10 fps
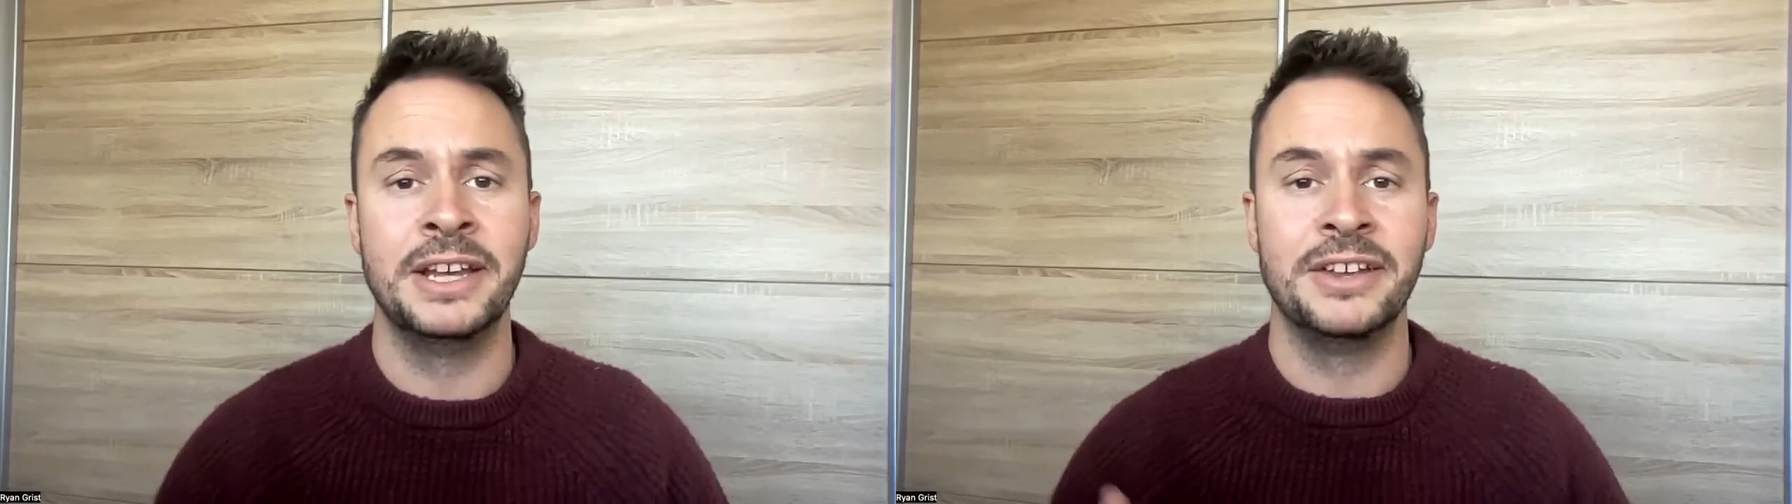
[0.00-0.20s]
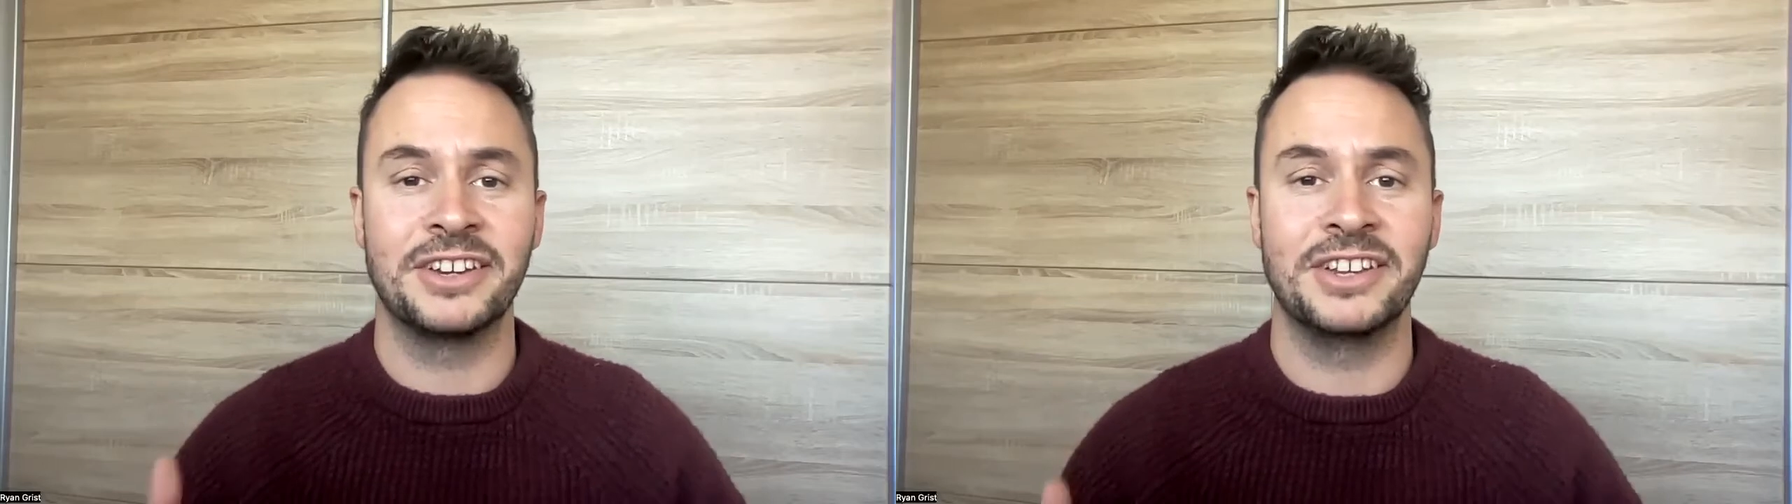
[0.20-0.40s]

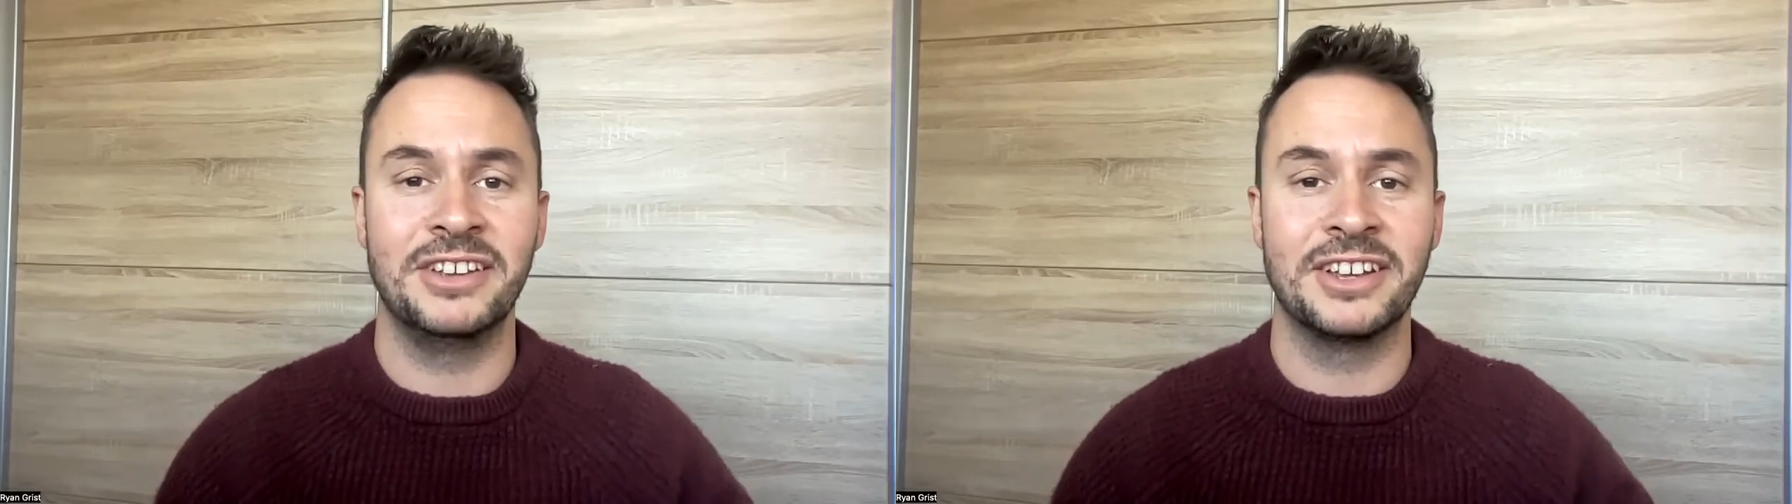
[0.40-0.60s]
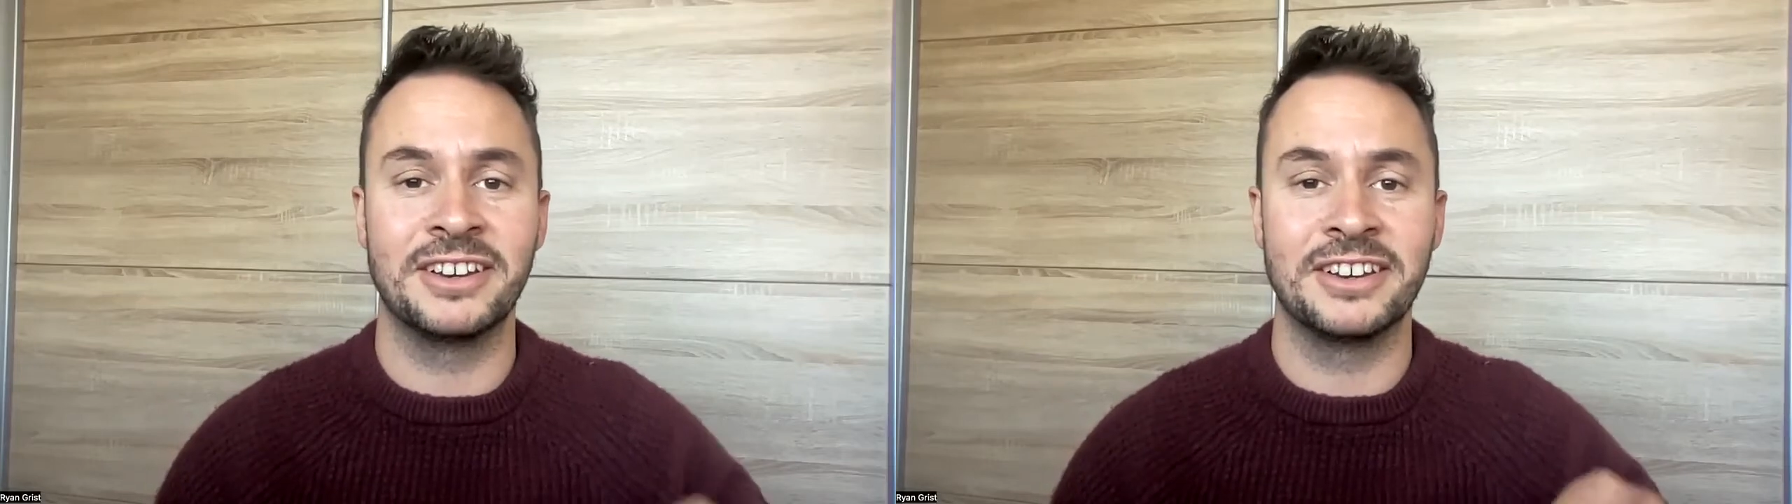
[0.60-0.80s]
so you
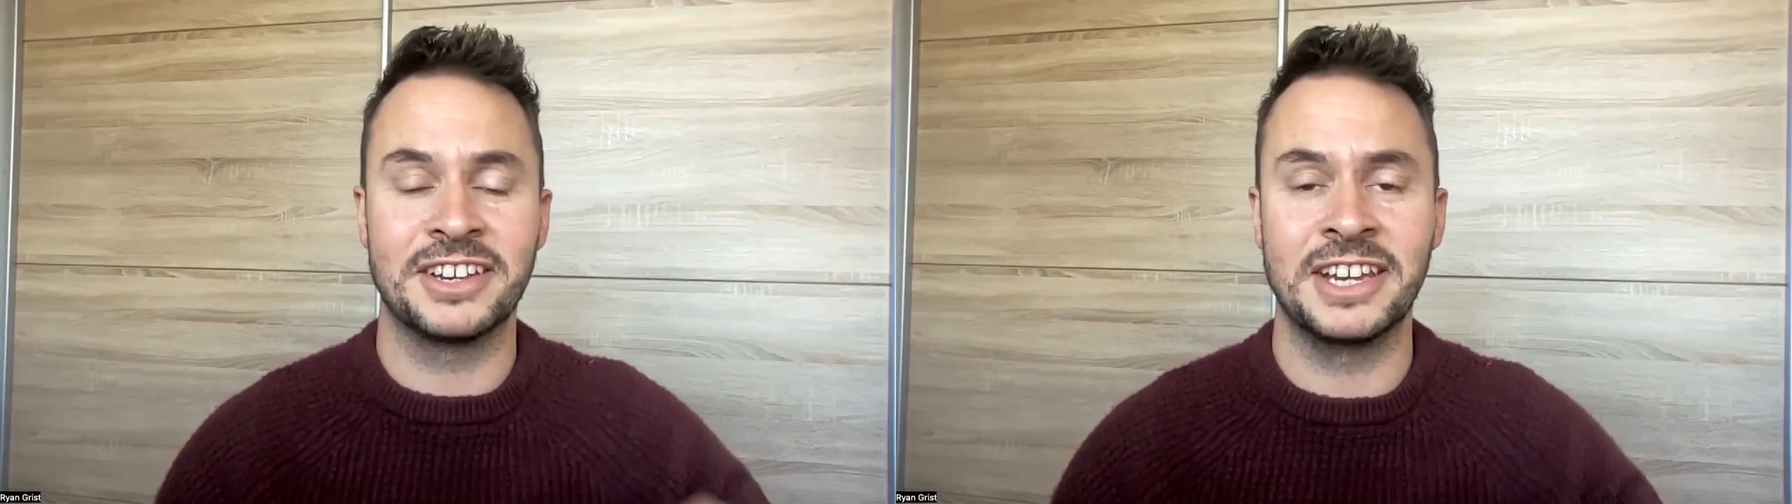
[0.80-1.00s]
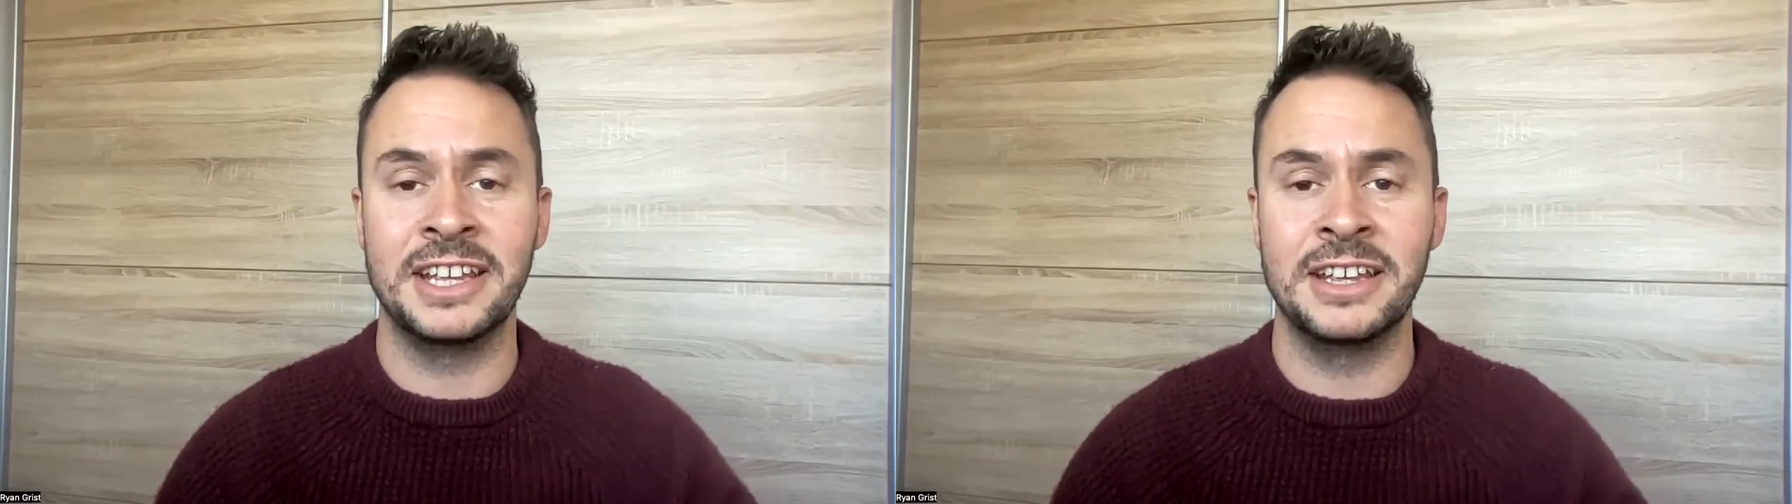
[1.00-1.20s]
can
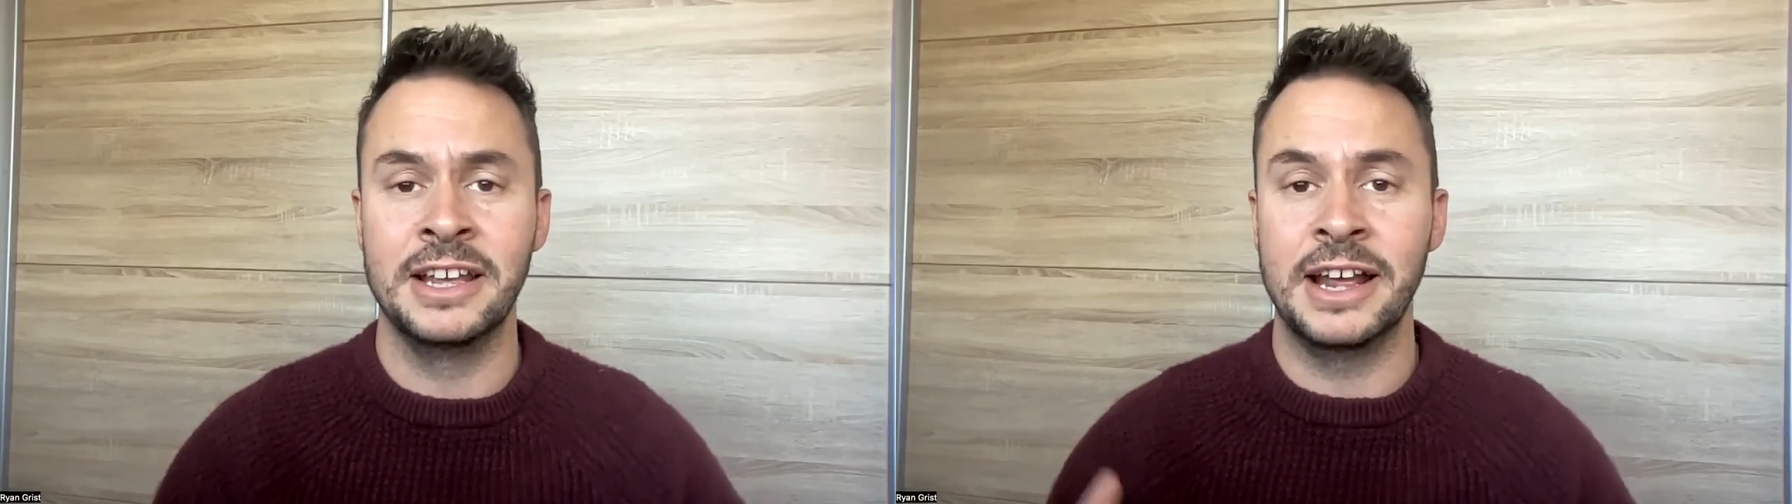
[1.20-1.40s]
see